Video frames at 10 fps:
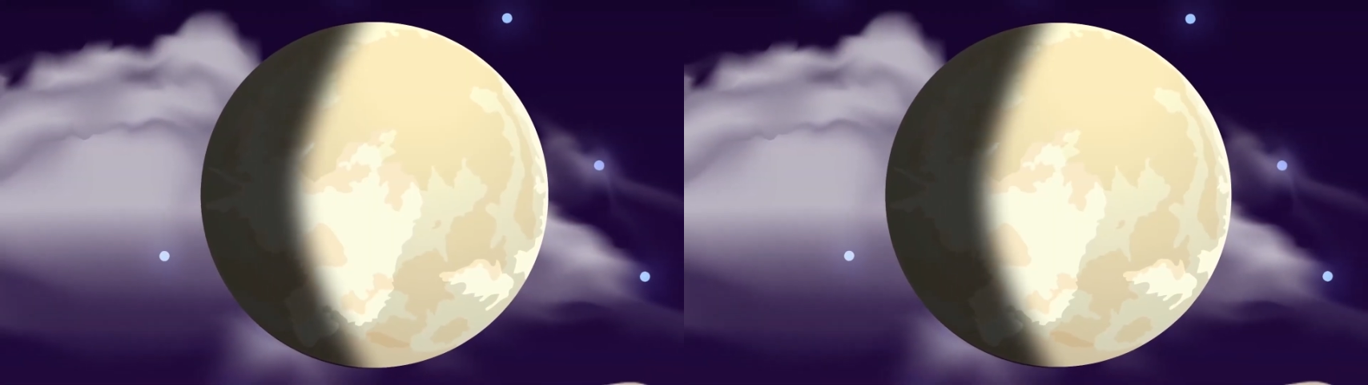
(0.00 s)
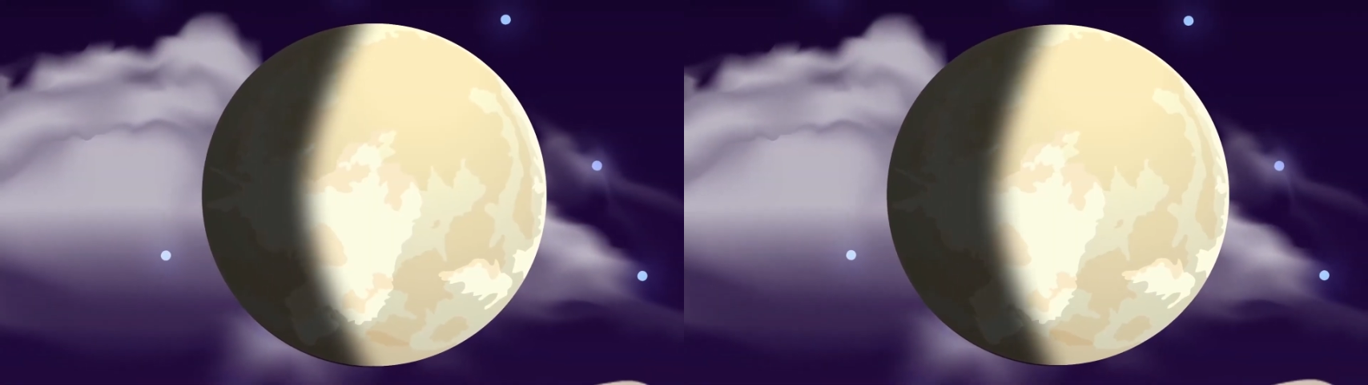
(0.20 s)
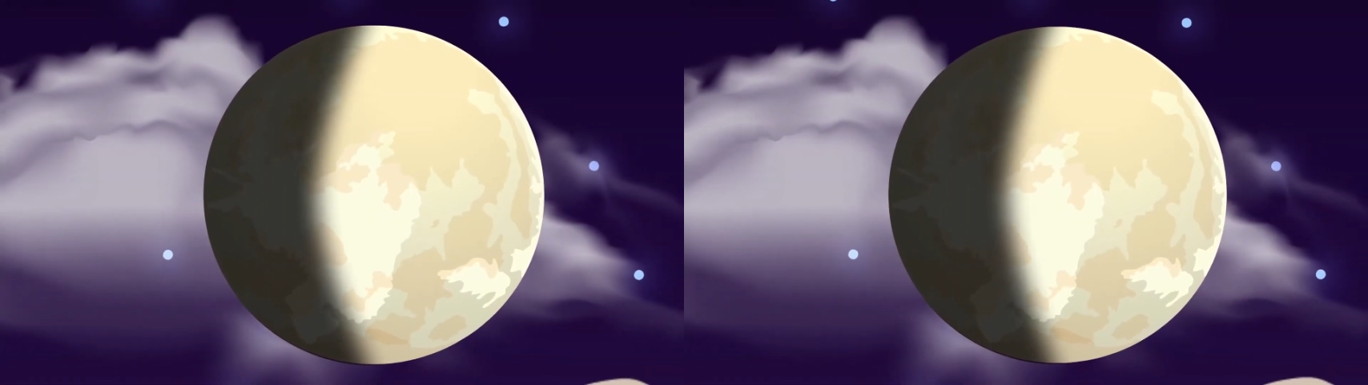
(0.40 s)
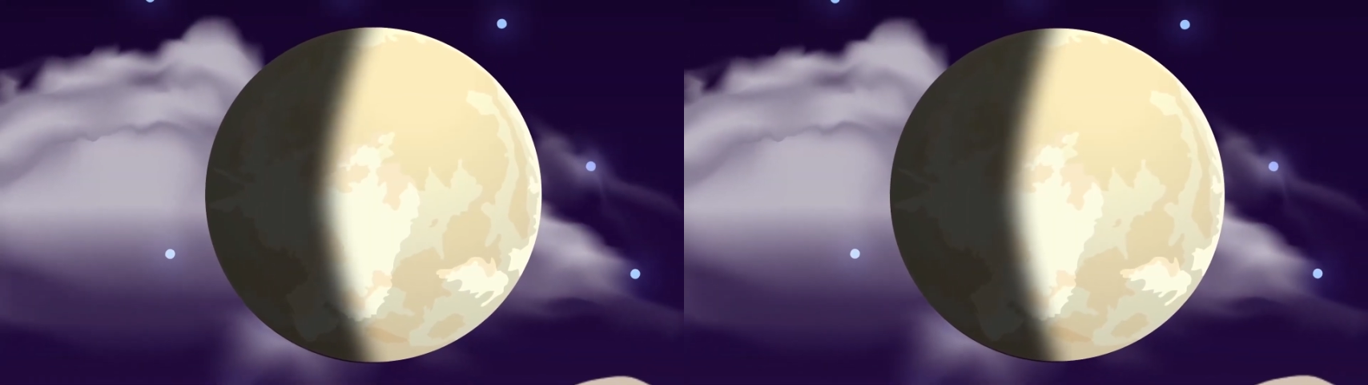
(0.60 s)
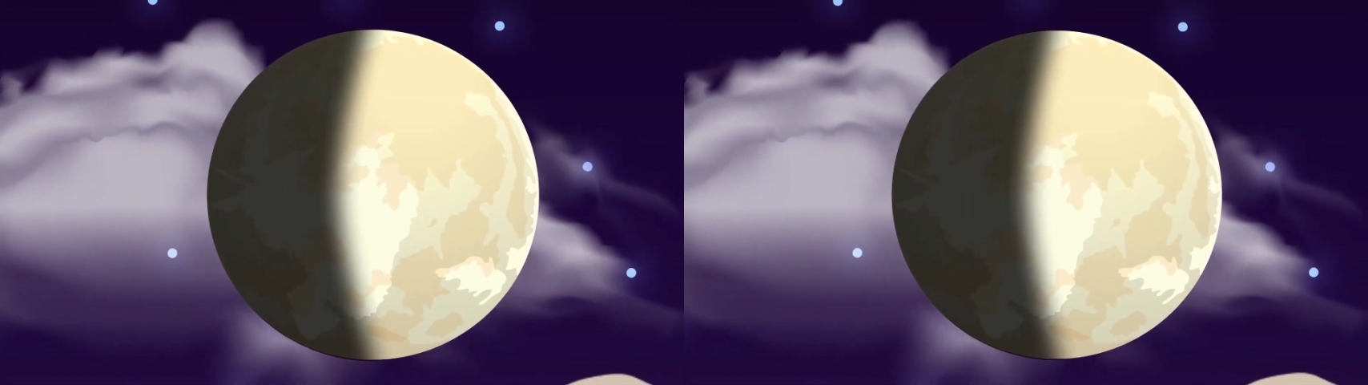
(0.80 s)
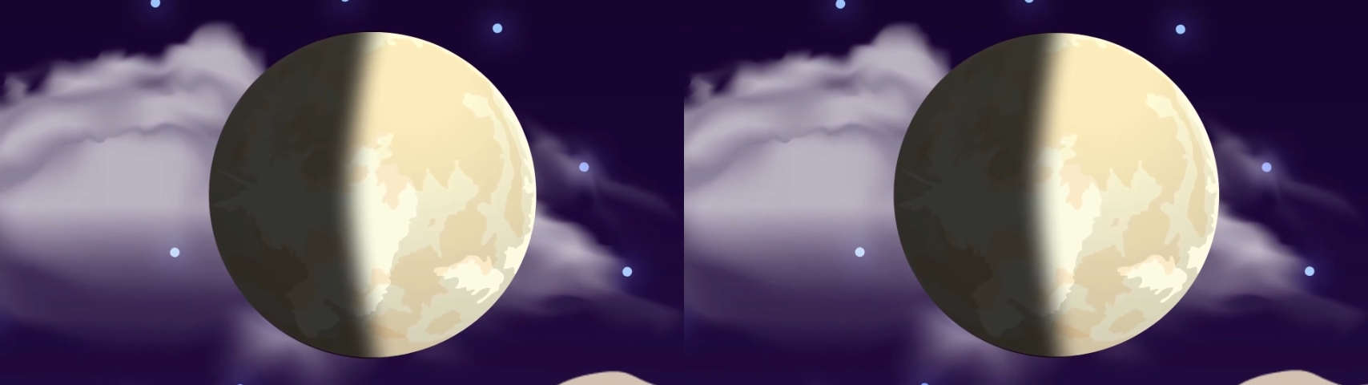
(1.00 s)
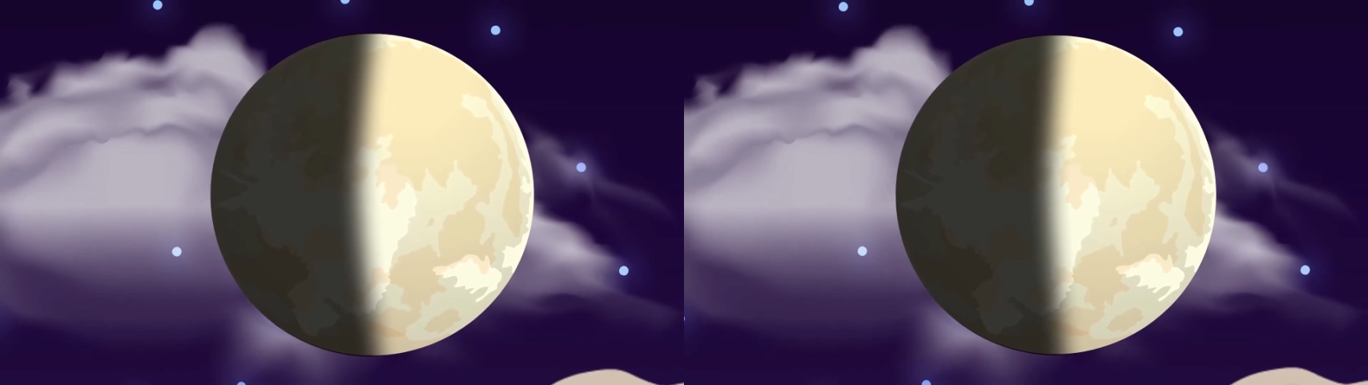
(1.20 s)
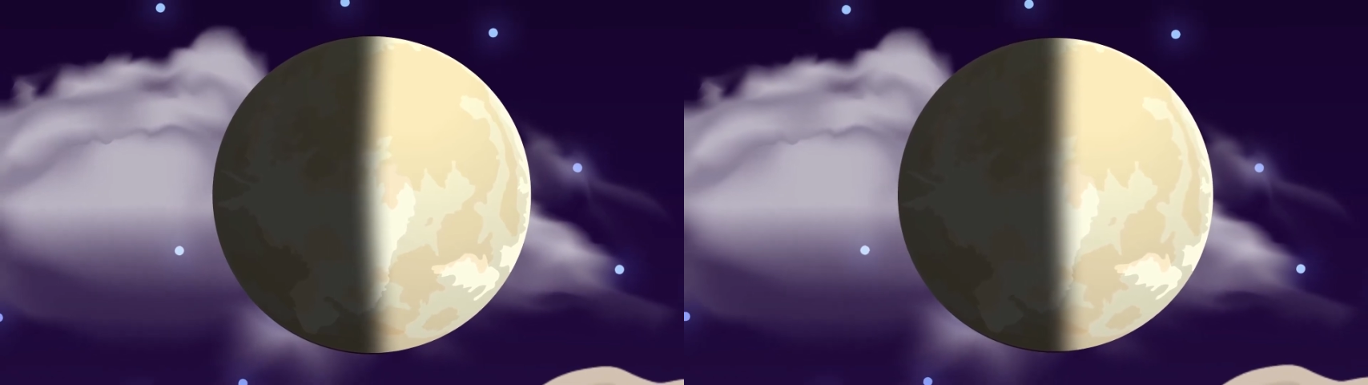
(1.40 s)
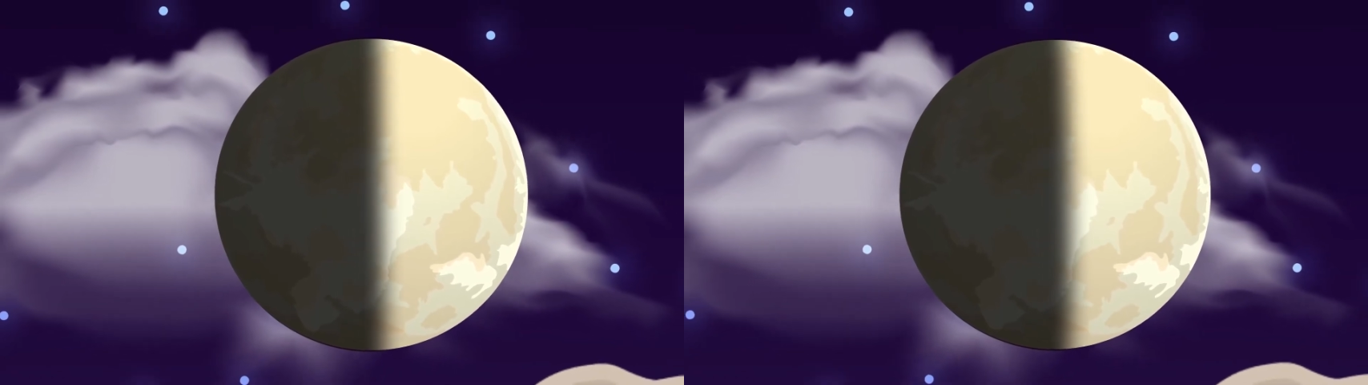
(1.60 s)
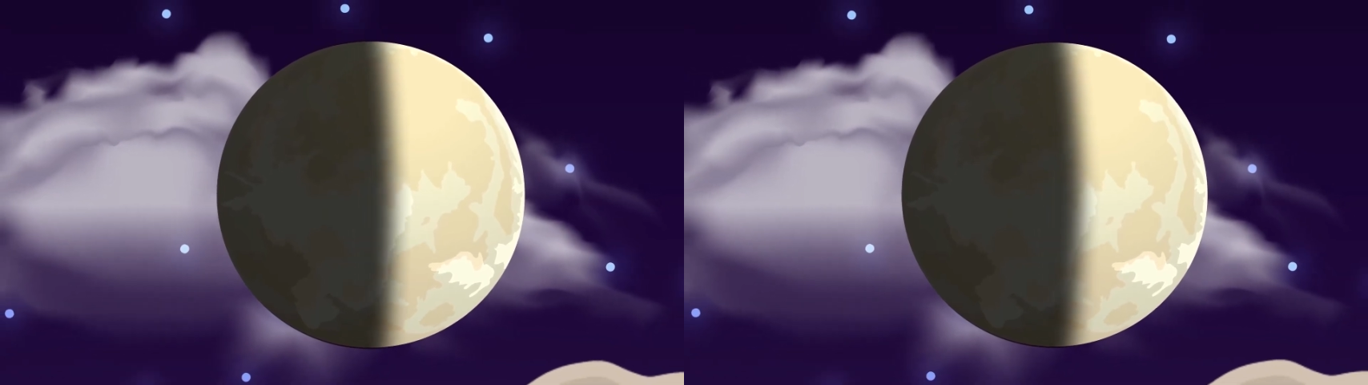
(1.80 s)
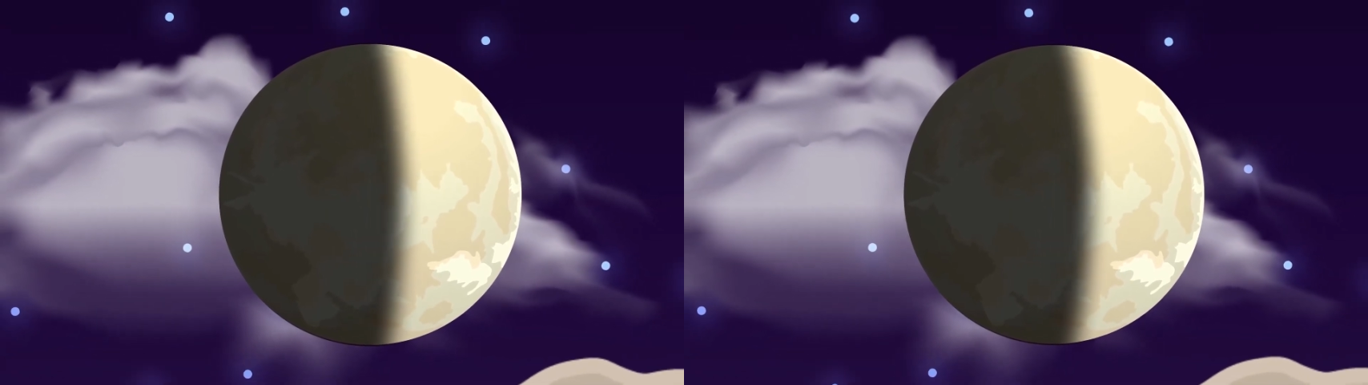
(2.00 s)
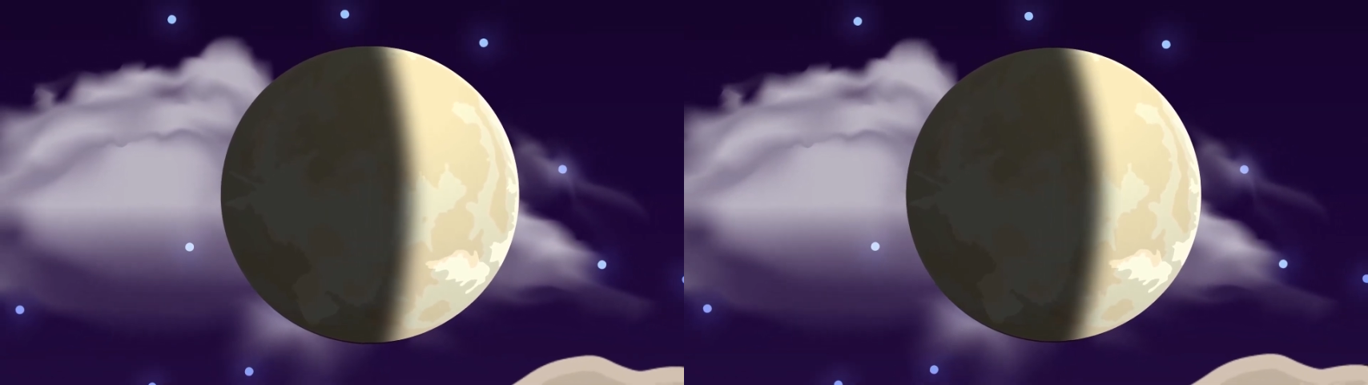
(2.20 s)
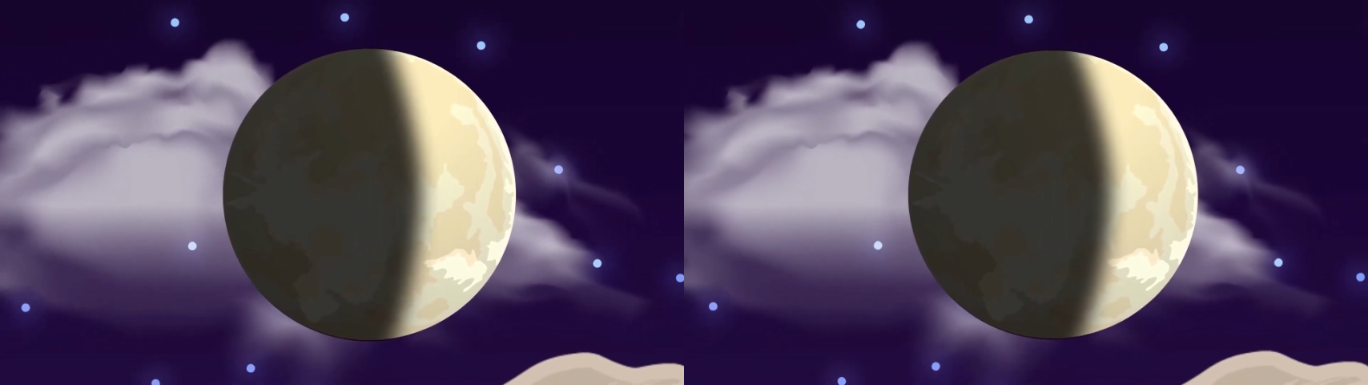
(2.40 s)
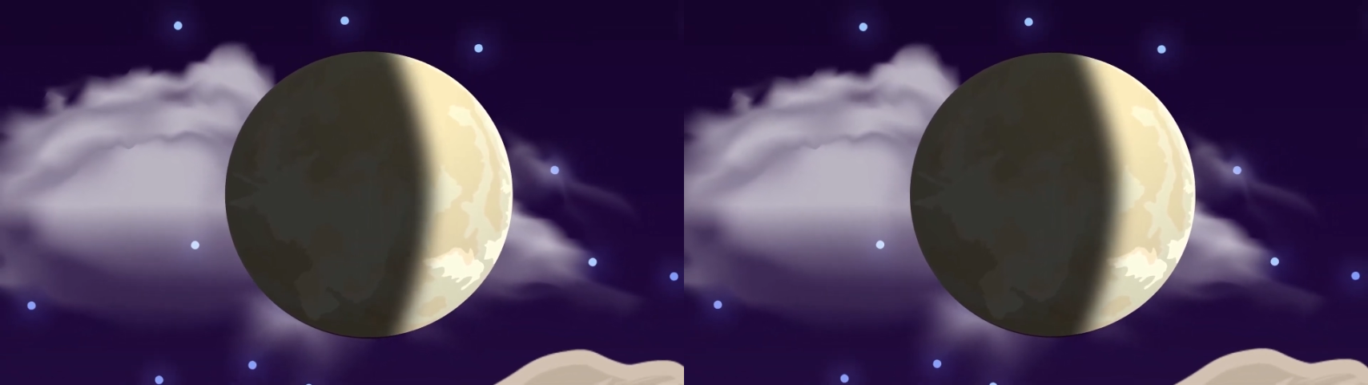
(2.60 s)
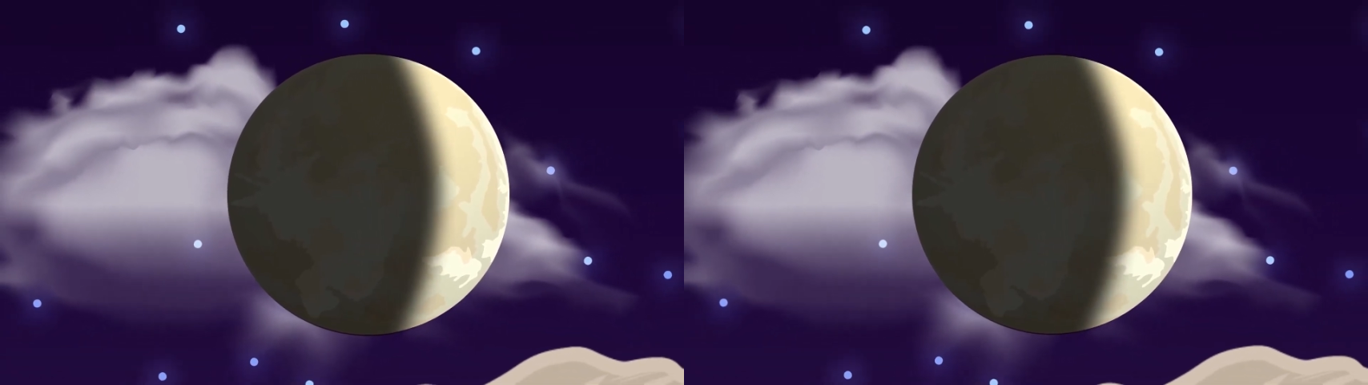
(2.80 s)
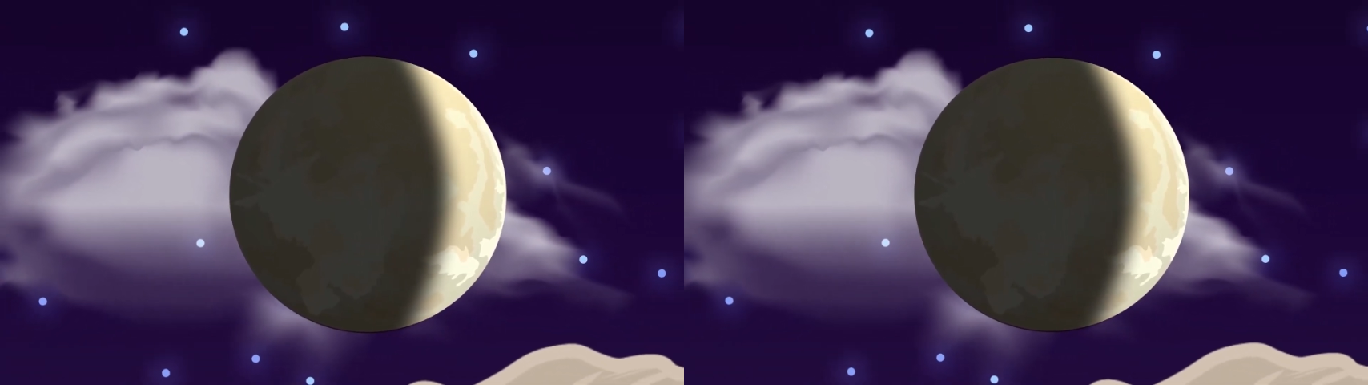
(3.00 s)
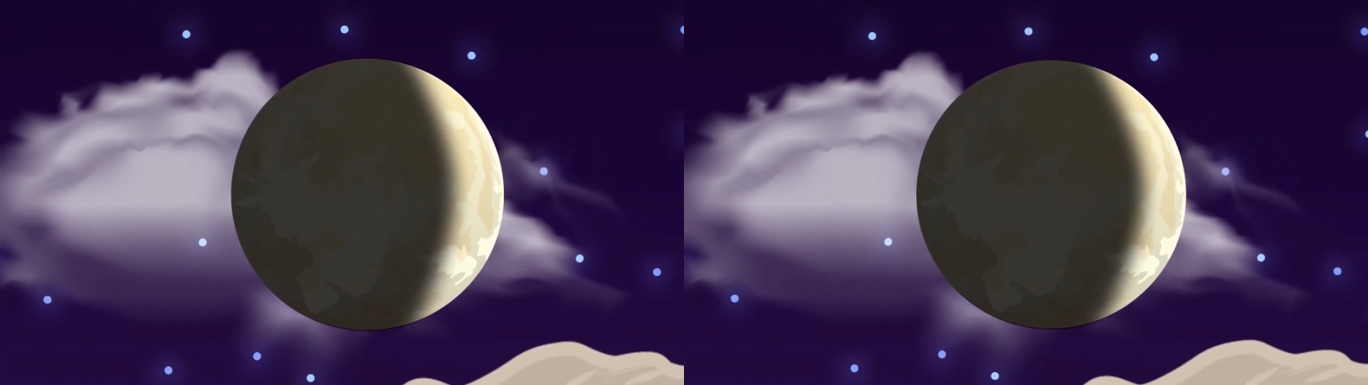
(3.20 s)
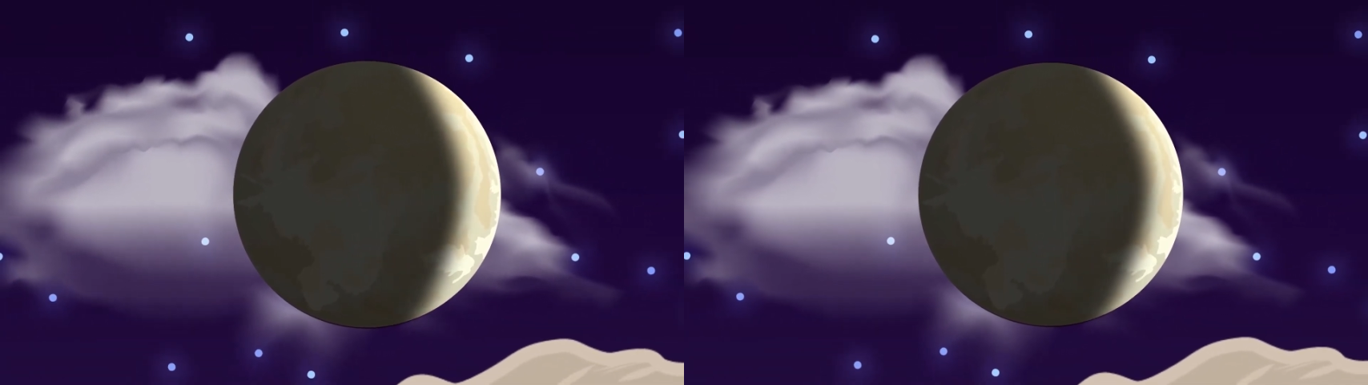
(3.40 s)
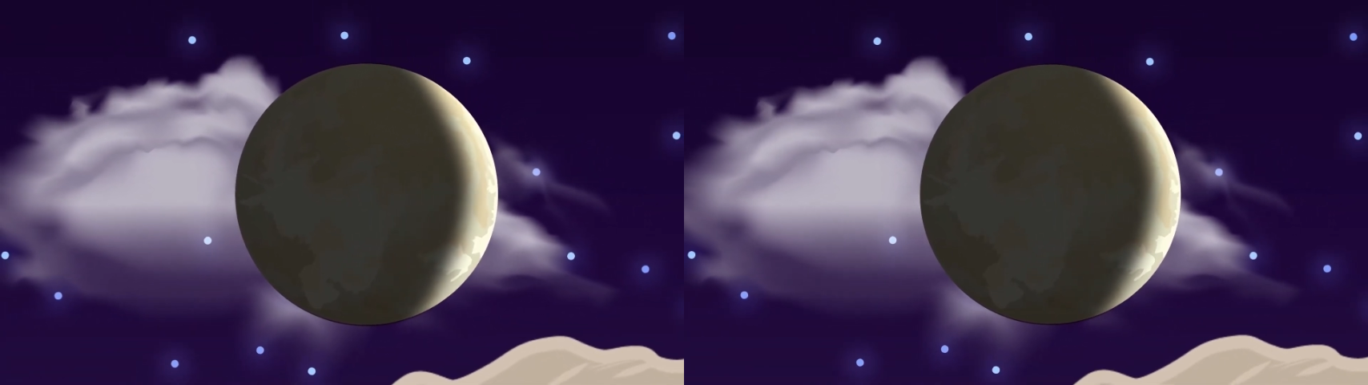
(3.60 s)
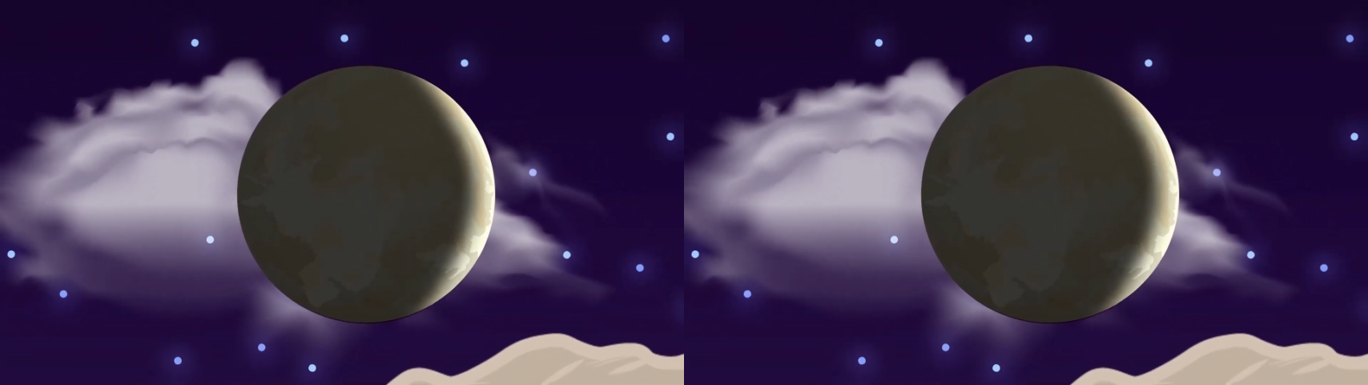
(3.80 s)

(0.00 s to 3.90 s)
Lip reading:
Nobody's mouth can be seen.